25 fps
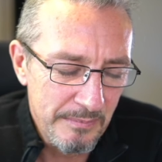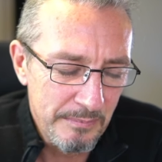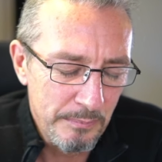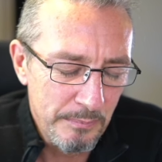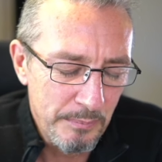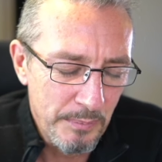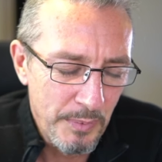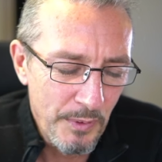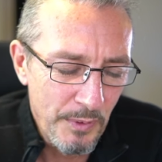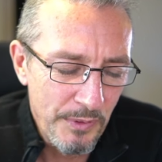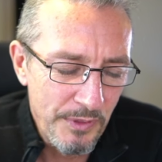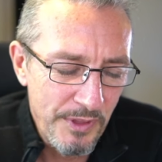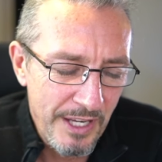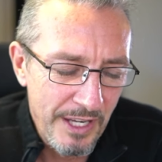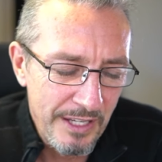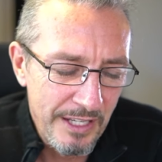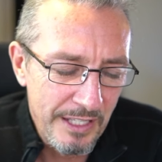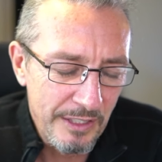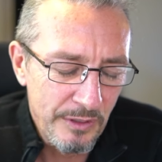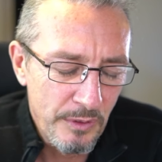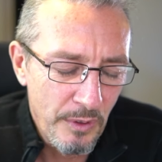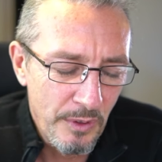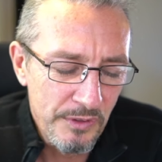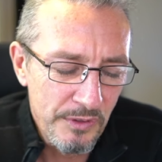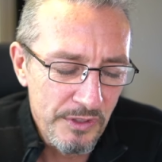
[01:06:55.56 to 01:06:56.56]
put that in
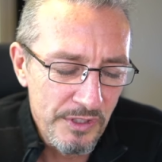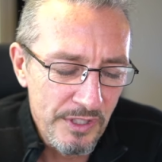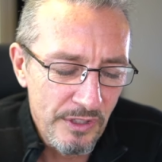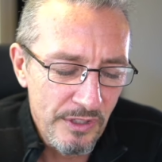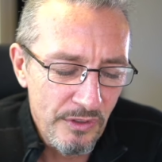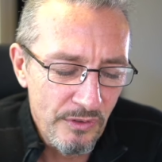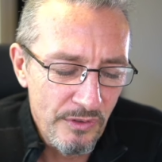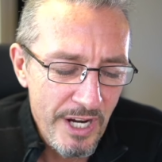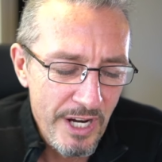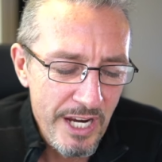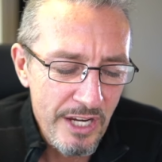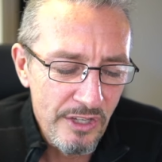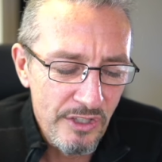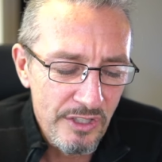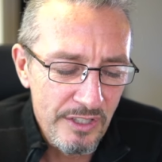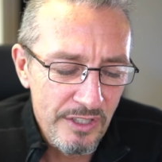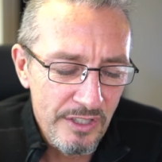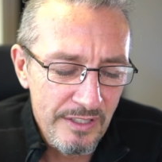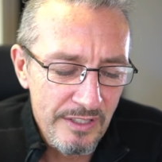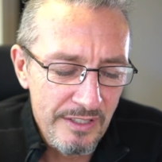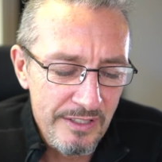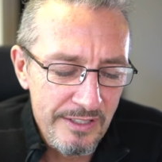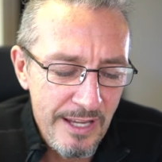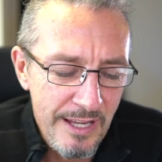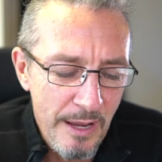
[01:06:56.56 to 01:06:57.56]

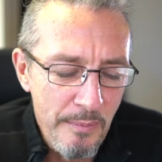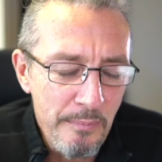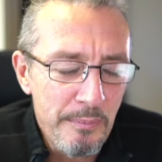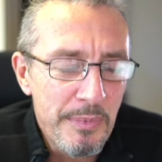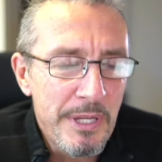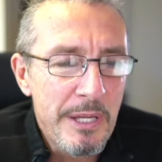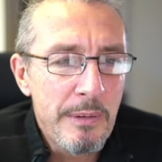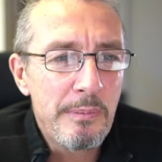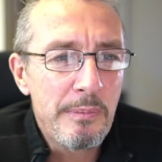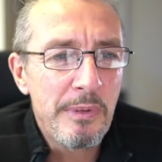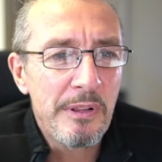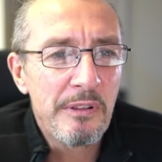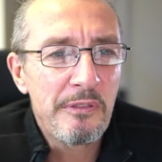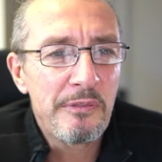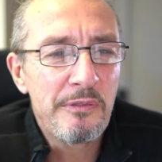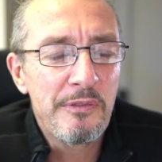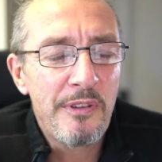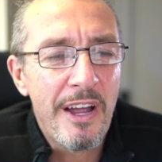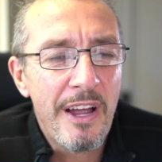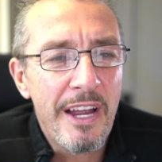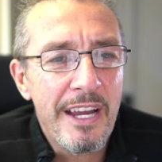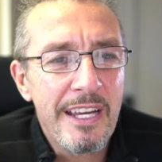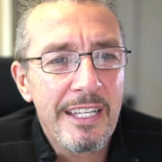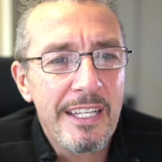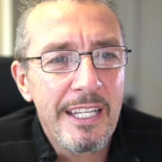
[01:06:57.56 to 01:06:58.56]
consideration, some people
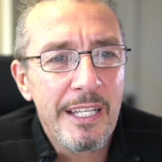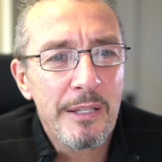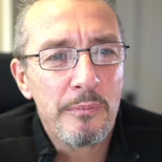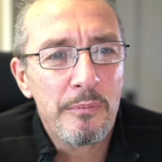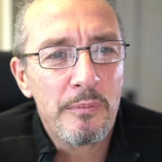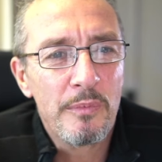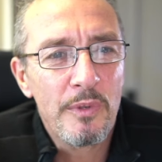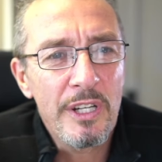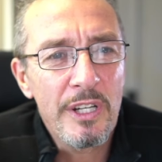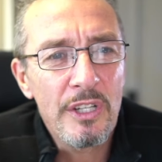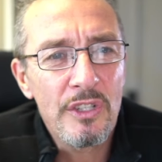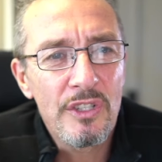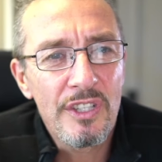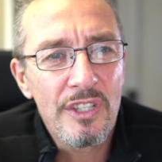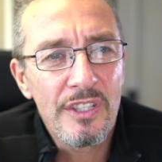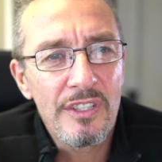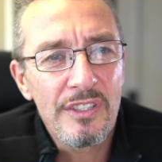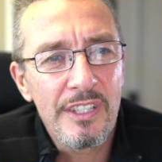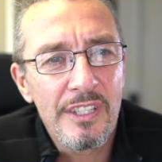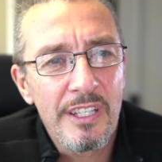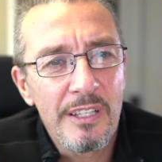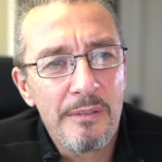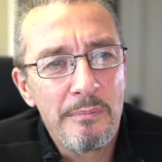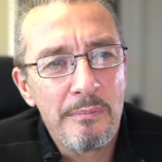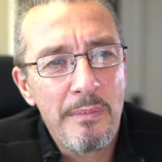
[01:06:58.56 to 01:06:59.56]
finding bridges
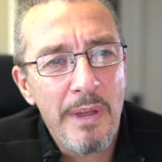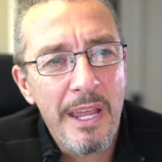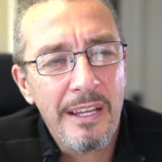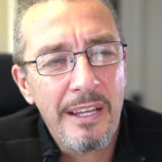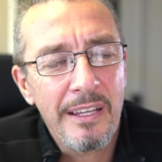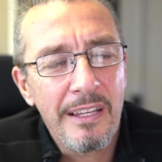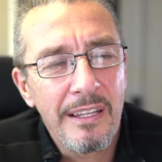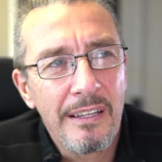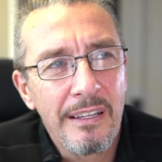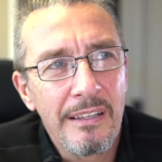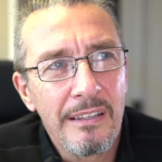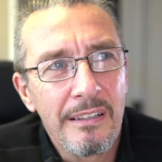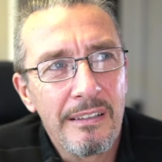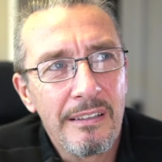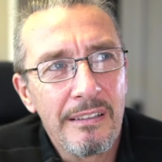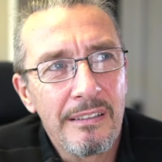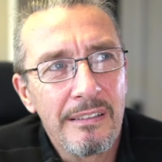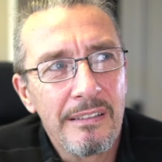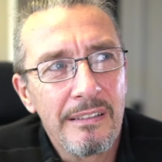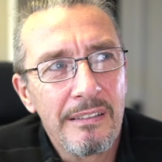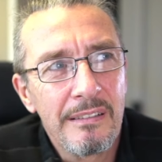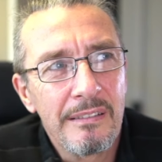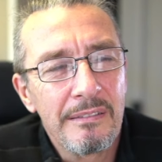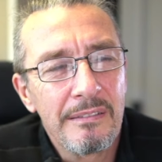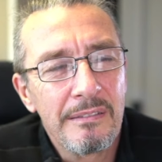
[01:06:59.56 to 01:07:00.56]
and making
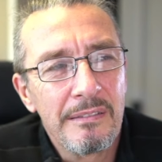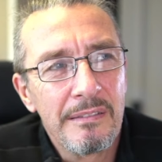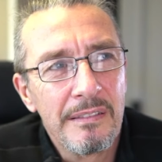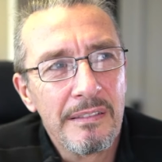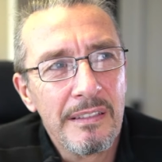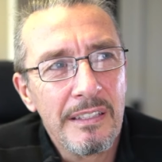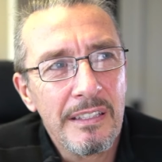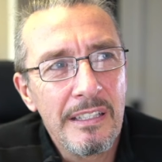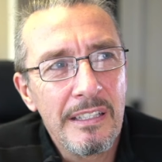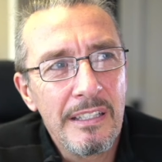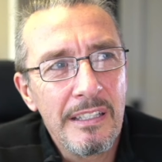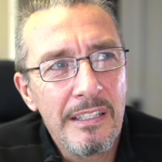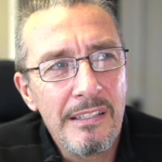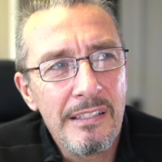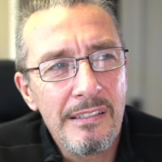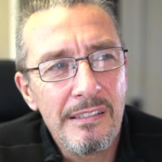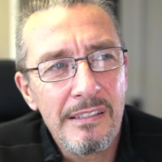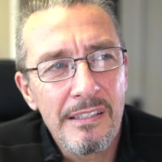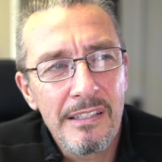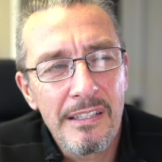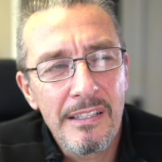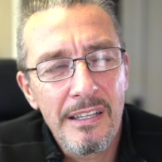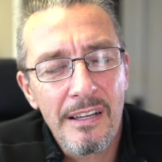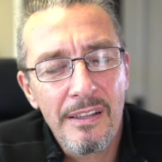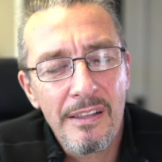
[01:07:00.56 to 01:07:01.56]
it
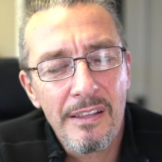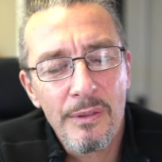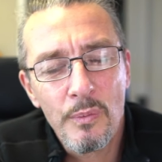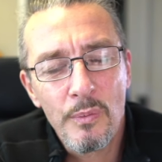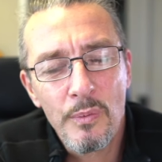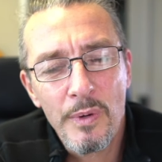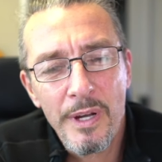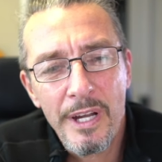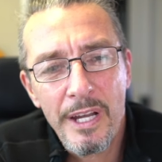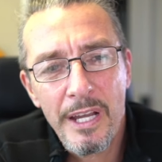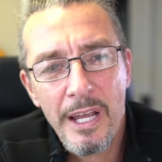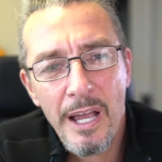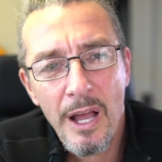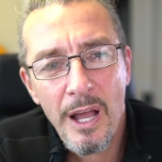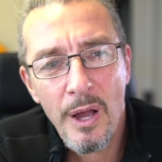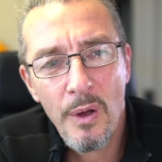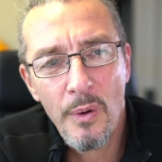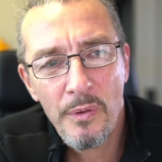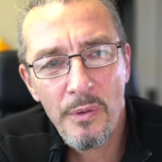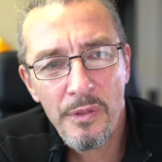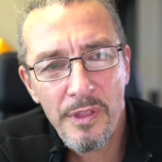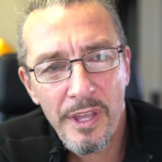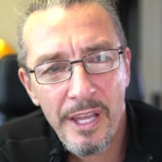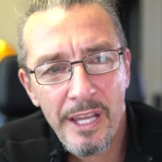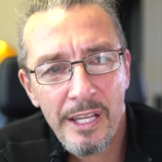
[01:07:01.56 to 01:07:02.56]
easier the way how
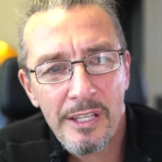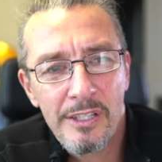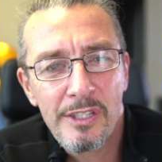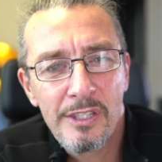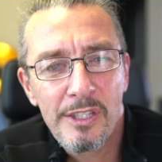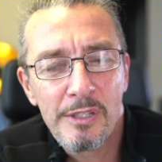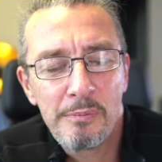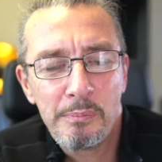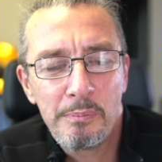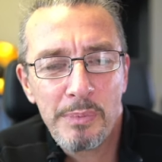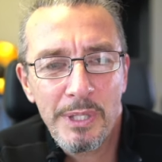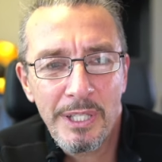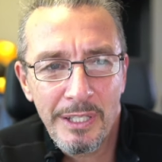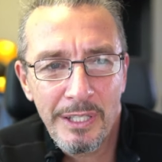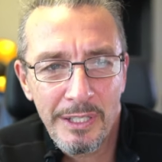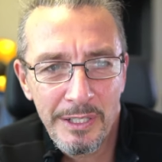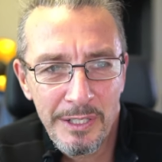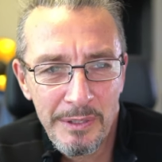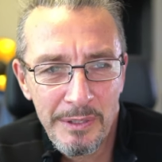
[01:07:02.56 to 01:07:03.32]
they speak.